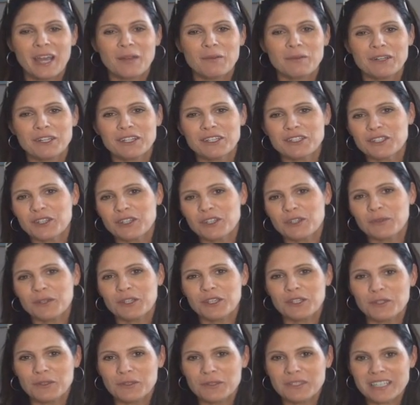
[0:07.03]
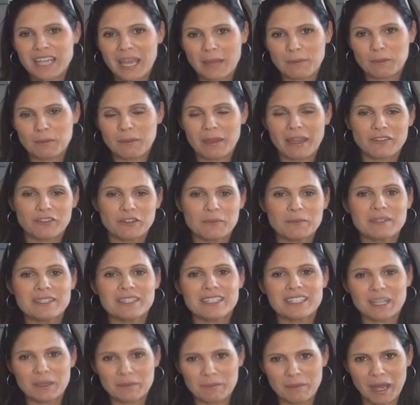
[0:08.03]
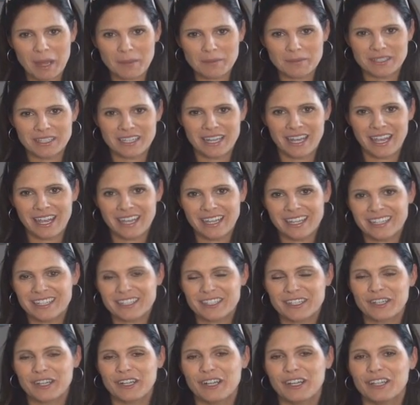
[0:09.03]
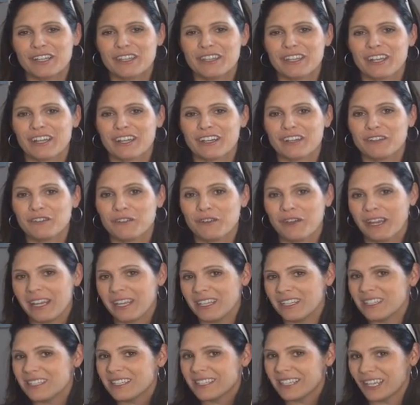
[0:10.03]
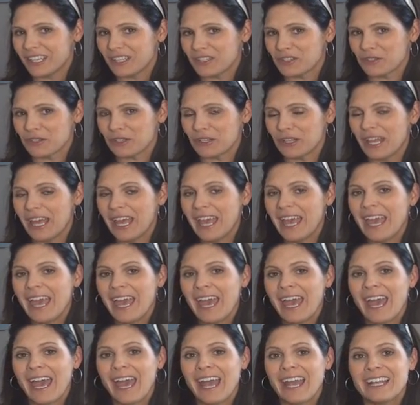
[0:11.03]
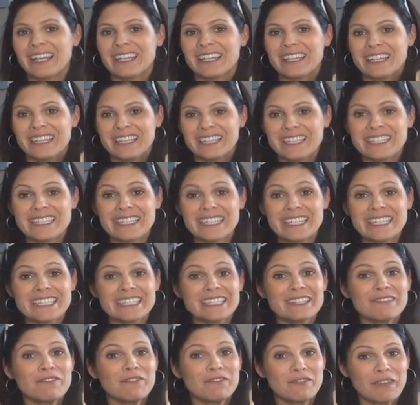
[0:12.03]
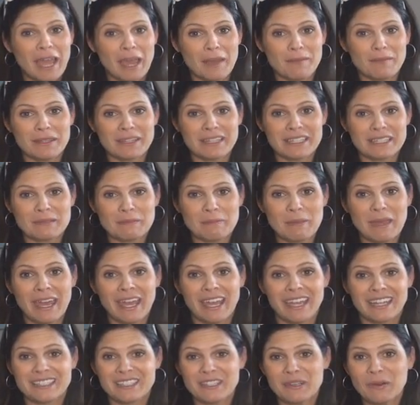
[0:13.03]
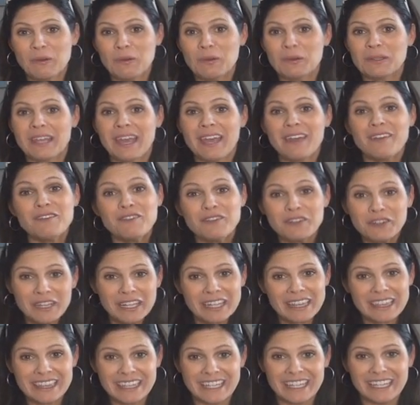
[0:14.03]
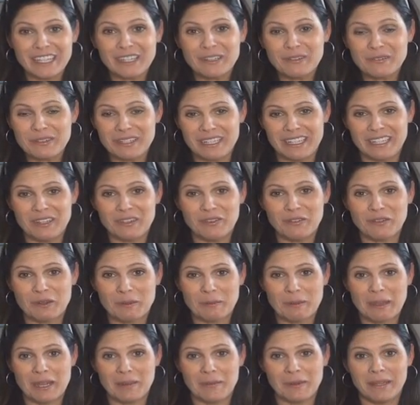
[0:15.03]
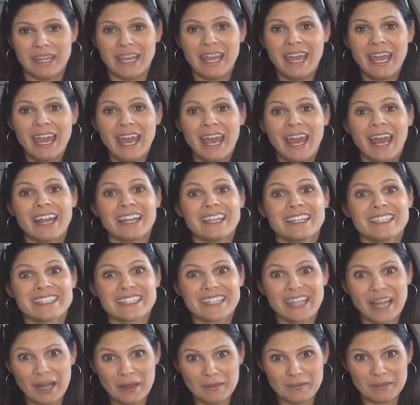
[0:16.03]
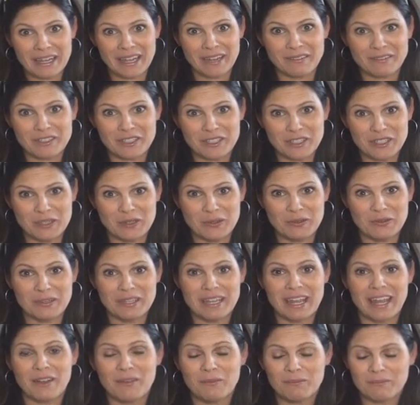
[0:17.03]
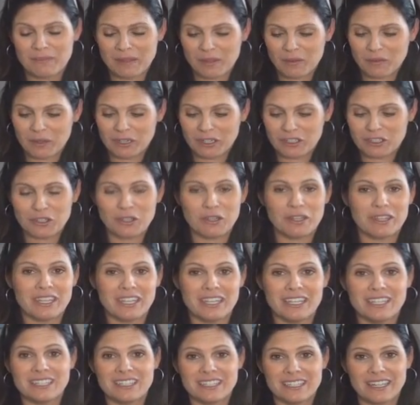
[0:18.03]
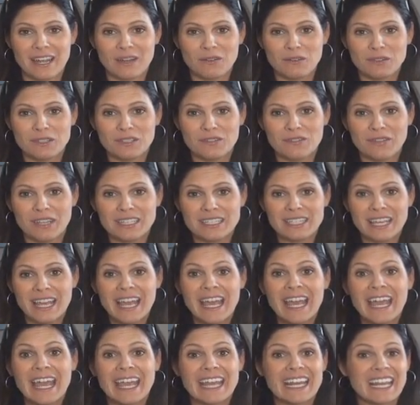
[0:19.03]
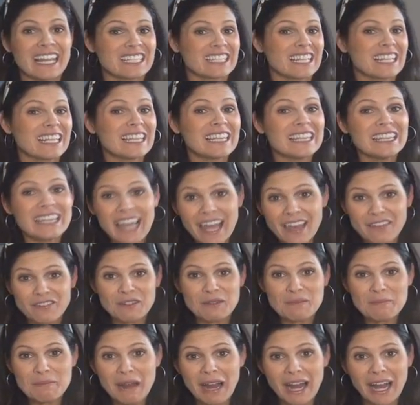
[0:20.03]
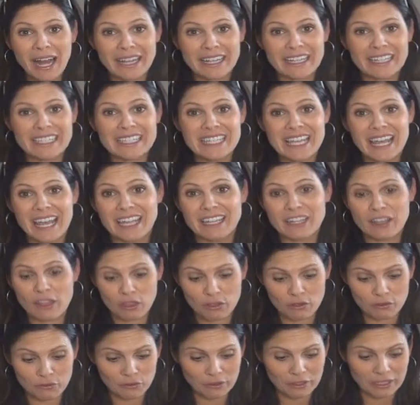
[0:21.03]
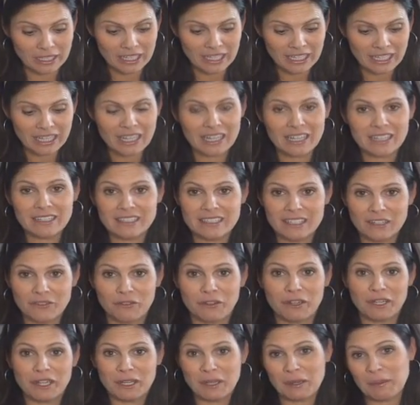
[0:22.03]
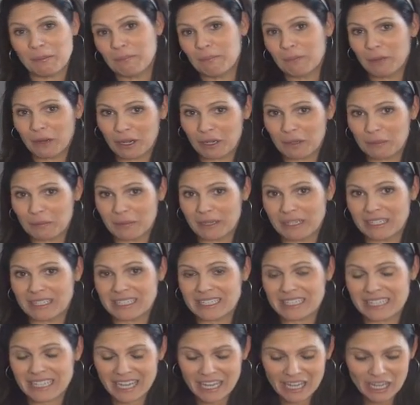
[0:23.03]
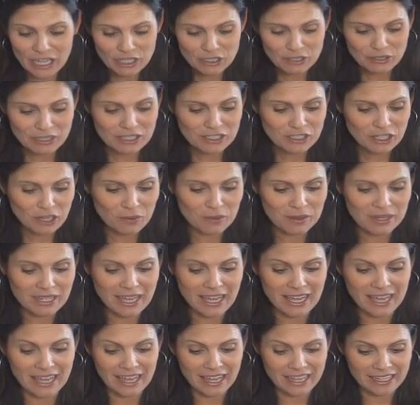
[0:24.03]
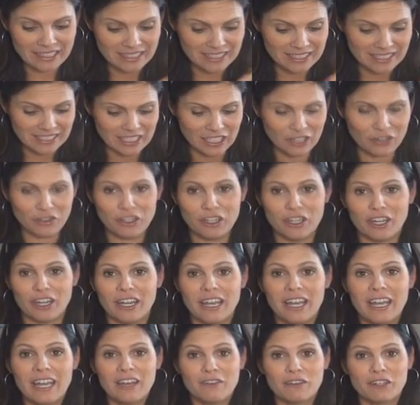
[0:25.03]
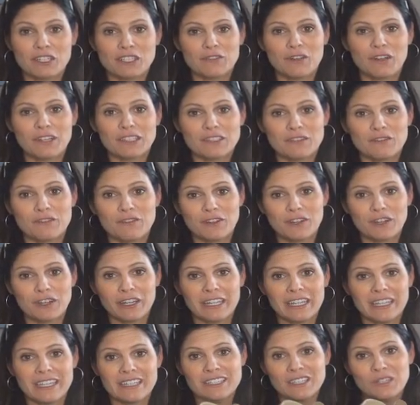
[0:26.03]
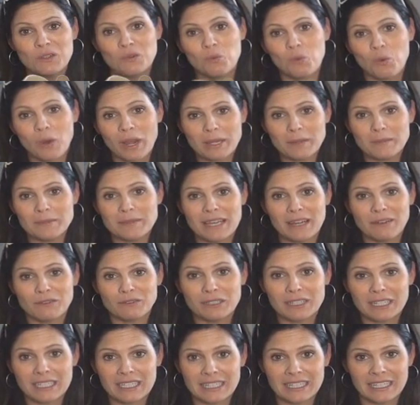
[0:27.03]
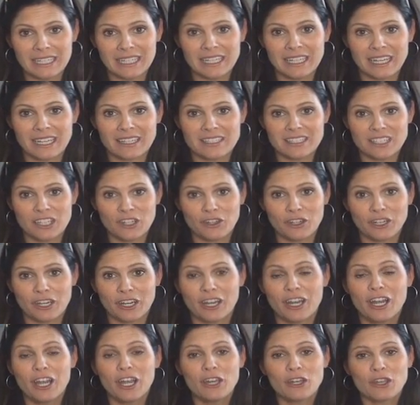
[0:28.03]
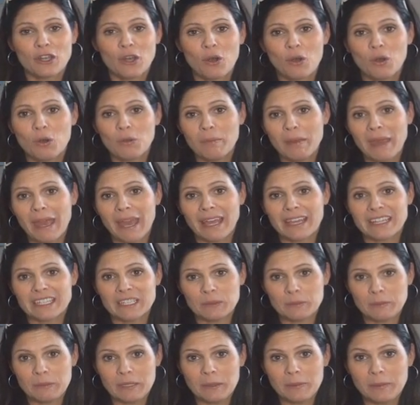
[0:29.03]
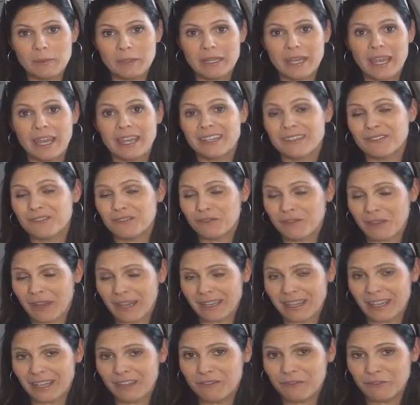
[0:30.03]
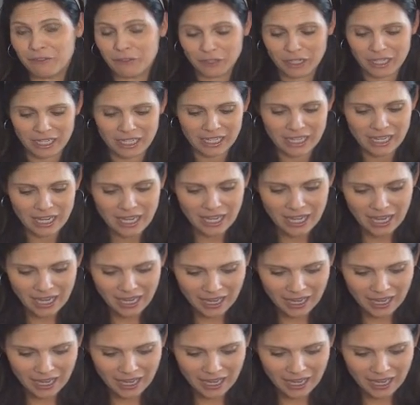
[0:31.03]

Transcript: I wanted to show you a new diaper bag from Skip Hop today. It's called their Grand Central and this is a fabulous bag to hold everything you need for baby and it's coming out soon. Now, I wanted to show you the ins and outs of it. It has 11 pockets and three different compartments. So let's start with the exterior. First of all, it's a very easy wipe down clean exterior. The whole bag is BPA and phthalate free.